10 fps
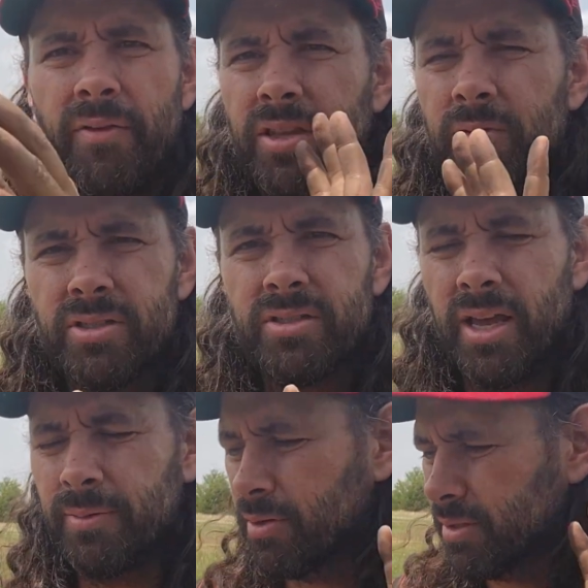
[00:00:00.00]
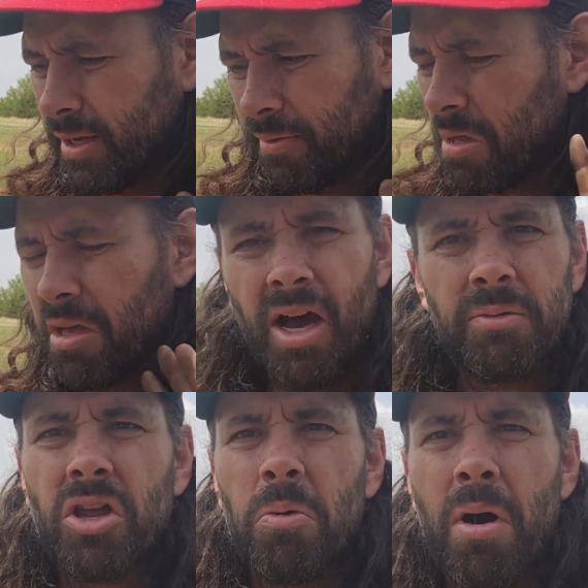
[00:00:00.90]
Everything was the same, so I was like, I
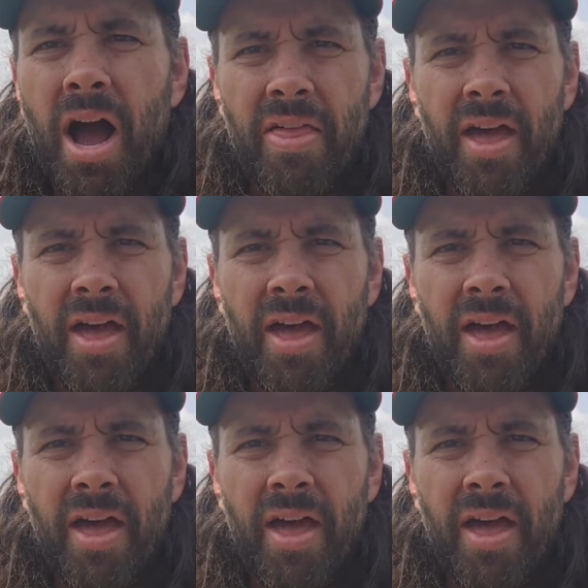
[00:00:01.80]
was gonna buy